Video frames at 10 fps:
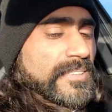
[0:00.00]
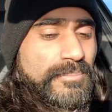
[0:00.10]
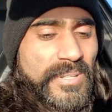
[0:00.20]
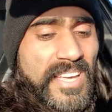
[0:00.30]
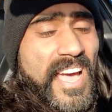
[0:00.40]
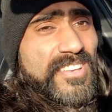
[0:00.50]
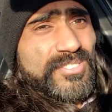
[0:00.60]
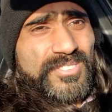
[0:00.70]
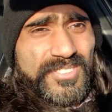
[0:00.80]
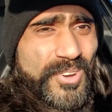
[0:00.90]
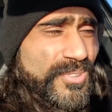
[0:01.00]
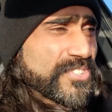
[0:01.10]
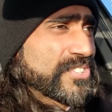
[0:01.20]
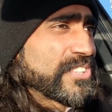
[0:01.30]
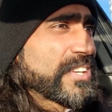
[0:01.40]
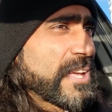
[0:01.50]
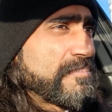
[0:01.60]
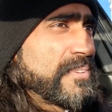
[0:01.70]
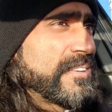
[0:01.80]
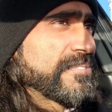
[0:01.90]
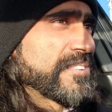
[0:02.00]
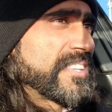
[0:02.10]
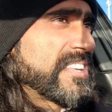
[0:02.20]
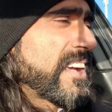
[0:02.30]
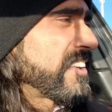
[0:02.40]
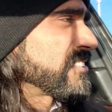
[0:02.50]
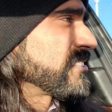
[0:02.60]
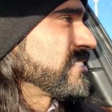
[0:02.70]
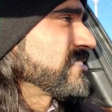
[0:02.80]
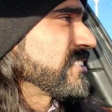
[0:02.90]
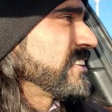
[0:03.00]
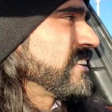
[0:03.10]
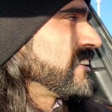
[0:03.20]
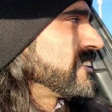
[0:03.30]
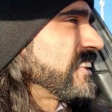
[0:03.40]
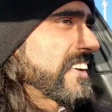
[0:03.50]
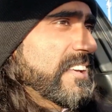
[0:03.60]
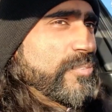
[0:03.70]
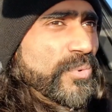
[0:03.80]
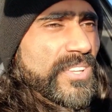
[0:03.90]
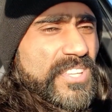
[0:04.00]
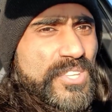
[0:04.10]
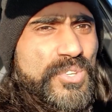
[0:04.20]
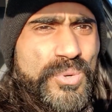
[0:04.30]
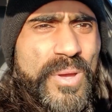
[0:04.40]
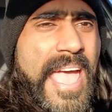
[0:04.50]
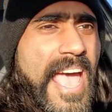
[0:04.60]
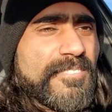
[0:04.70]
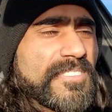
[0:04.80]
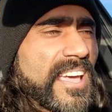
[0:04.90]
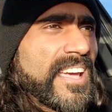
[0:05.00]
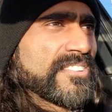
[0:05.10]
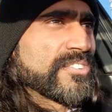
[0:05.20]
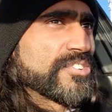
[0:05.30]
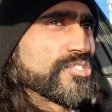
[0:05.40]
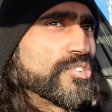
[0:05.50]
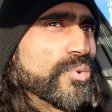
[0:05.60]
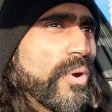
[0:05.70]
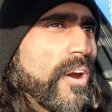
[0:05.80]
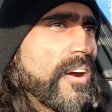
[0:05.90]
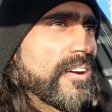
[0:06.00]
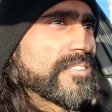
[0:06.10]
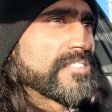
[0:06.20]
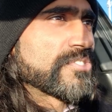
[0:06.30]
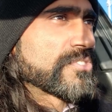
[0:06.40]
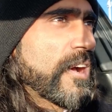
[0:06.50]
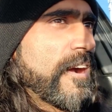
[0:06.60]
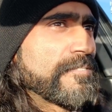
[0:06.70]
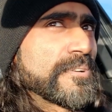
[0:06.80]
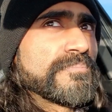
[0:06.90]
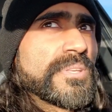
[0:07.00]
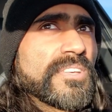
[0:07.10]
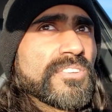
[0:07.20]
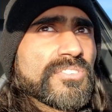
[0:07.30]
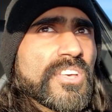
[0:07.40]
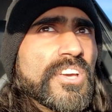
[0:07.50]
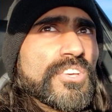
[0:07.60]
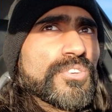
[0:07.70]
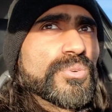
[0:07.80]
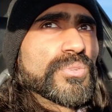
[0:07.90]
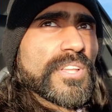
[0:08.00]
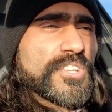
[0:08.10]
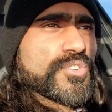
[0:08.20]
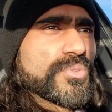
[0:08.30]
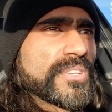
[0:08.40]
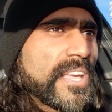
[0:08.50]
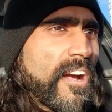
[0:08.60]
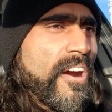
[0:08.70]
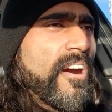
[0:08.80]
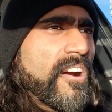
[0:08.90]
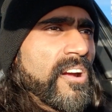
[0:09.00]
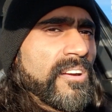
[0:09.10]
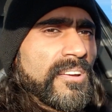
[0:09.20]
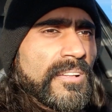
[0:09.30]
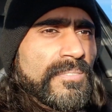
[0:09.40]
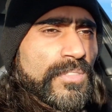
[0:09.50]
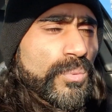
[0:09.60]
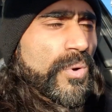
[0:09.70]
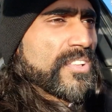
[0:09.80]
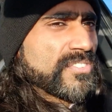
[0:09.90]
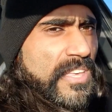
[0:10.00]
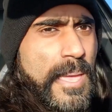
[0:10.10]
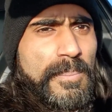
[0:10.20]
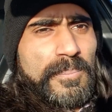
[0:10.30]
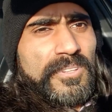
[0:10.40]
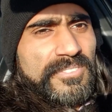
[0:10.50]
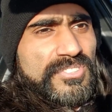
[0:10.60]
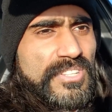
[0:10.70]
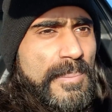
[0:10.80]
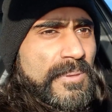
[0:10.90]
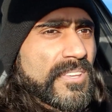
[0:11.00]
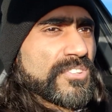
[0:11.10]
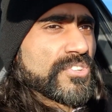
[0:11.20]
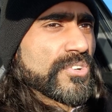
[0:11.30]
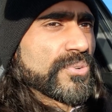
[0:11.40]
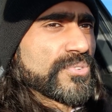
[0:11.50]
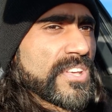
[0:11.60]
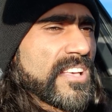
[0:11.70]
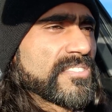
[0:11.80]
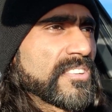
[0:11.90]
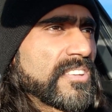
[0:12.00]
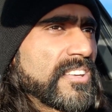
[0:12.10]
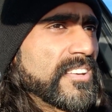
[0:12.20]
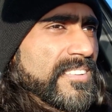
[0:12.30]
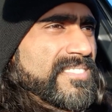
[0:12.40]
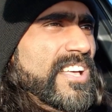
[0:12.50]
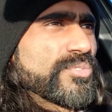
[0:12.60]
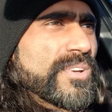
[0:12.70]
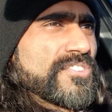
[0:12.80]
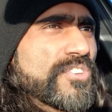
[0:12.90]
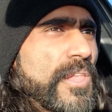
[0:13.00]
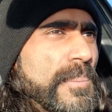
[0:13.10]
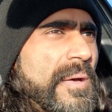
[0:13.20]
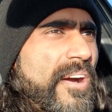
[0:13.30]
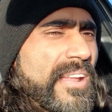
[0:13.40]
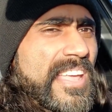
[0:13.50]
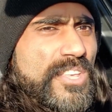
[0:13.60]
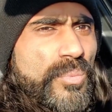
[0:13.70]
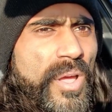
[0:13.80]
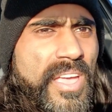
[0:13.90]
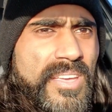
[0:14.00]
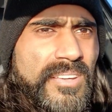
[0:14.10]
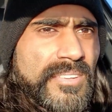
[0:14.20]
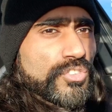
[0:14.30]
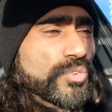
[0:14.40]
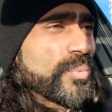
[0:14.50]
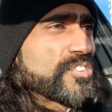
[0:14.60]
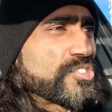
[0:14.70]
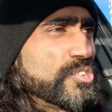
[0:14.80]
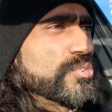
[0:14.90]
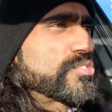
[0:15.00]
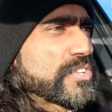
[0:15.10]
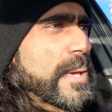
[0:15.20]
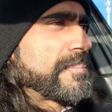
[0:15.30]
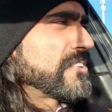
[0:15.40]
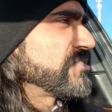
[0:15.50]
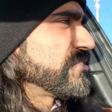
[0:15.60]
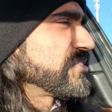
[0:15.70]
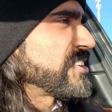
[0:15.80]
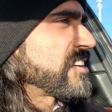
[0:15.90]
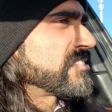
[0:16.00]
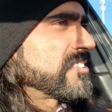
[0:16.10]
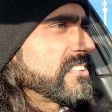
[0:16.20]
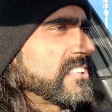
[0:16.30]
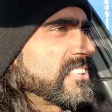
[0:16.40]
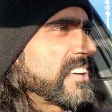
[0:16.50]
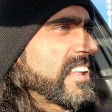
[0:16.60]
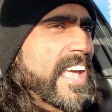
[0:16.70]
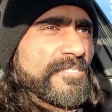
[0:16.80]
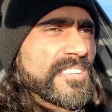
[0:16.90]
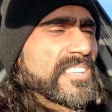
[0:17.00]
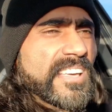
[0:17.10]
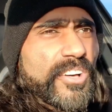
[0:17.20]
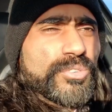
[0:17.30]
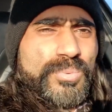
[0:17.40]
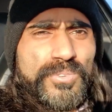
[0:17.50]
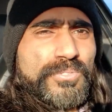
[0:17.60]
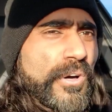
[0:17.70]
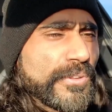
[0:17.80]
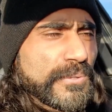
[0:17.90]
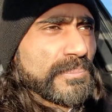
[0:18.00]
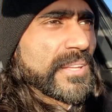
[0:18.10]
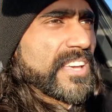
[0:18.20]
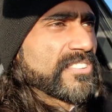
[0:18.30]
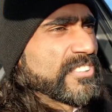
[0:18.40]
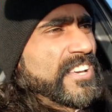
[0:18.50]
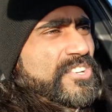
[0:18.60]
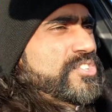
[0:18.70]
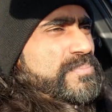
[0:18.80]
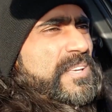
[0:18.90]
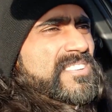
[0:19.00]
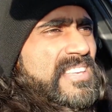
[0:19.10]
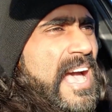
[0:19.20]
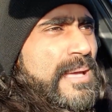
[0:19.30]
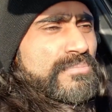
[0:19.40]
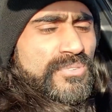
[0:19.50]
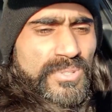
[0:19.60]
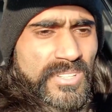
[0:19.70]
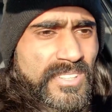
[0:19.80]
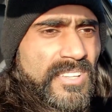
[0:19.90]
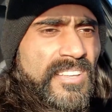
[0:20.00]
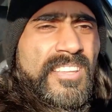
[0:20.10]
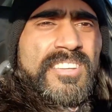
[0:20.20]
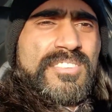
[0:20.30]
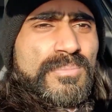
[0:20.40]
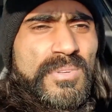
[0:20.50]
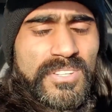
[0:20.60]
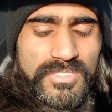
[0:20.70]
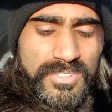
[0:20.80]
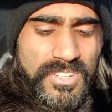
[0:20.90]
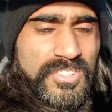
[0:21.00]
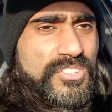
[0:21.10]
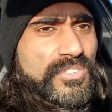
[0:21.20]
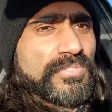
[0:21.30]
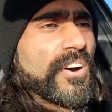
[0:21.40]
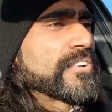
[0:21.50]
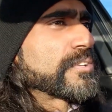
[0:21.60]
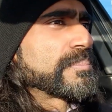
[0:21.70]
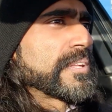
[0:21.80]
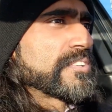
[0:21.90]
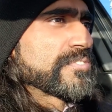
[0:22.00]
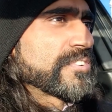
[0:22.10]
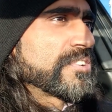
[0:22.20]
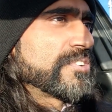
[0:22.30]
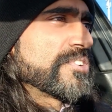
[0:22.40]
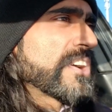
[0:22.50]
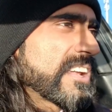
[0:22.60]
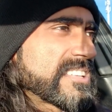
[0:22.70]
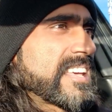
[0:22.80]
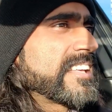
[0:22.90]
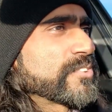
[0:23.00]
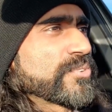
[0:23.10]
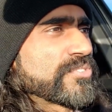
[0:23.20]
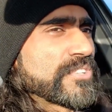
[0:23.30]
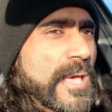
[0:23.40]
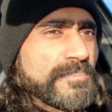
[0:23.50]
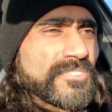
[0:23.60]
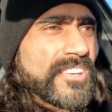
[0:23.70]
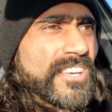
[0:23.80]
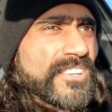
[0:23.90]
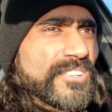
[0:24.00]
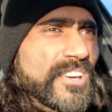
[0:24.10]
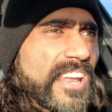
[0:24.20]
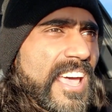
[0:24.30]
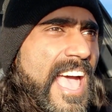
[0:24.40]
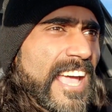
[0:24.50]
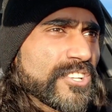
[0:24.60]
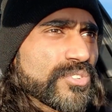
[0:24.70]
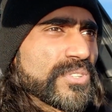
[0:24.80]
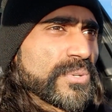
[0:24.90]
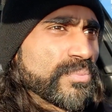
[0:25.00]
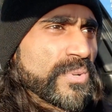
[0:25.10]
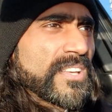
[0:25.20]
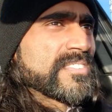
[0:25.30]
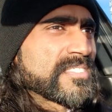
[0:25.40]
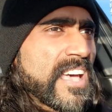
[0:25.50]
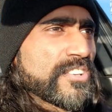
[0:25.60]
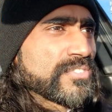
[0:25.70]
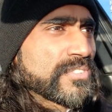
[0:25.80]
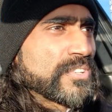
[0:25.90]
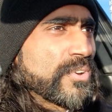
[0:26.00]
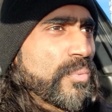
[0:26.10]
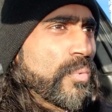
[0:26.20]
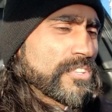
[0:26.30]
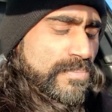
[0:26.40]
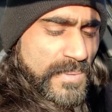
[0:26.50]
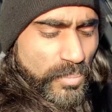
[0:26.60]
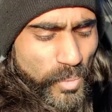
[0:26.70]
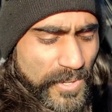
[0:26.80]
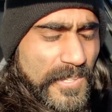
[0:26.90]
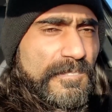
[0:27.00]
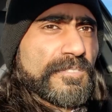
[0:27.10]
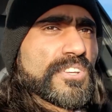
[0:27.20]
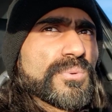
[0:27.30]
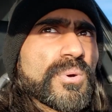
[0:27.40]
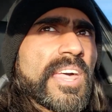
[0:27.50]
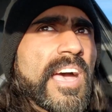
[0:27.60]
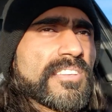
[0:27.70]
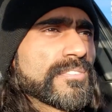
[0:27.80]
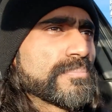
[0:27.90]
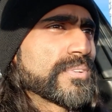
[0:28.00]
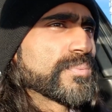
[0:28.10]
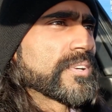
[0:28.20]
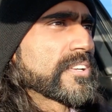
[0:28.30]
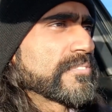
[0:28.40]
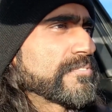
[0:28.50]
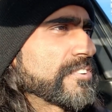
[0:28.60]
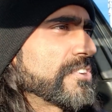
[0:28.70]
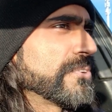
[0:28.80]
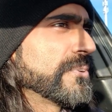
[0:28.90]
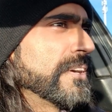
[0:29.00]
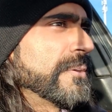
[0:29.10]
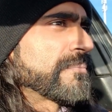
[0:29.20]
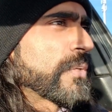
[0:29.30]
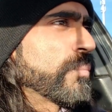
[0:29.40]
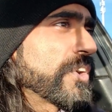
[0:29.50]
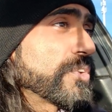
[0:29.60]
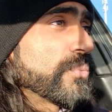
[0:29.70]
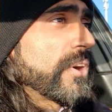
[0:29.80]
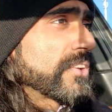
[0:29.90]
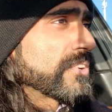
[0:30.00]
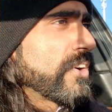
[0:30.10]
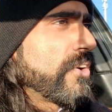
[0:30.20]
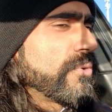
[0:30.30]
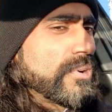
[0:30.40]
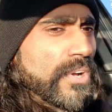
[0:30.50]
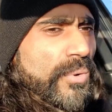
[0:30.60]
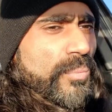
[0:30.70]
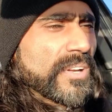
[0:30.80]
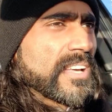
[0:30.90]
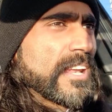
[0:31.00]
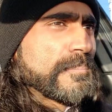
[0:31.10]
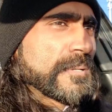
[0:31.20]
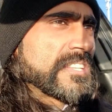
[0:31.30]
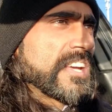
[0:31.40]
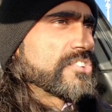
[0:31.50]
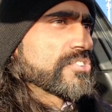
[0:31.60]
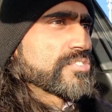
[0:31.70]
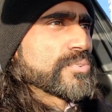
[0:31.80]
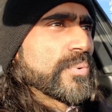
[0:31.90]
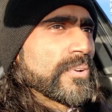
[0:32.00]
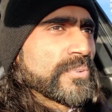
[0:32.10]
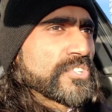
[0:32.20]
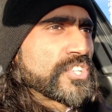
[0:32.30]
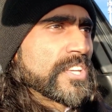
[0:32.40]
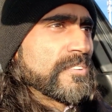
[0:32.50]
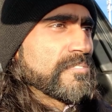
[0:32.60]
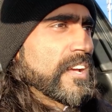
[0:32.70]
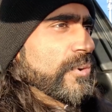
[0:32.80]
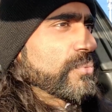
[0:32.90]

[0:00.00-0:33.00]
But guys, don't just look at me for the answers. Like, really, you have the answers. You are the sovereign beings. You literally are the ones capable of stepping into your own destiny. That's what it's all about, anyway. So once you step into your destiny, then everything else will fall into place. Just because I'm doing it, that doesn't mean it's going to just fall into place for you. You got to take those steps. You got to actually reassess, you know, what's been working for you, what hasn't been working for you, where you want to go, what kind of potentials you want to achieve.